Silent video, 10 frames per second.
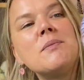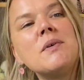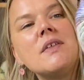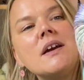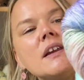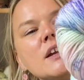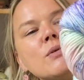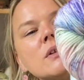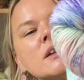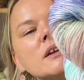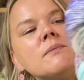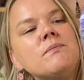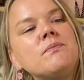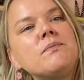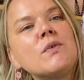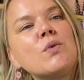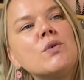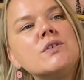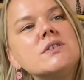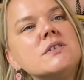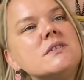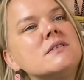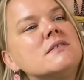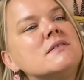but they're equally gorgeous.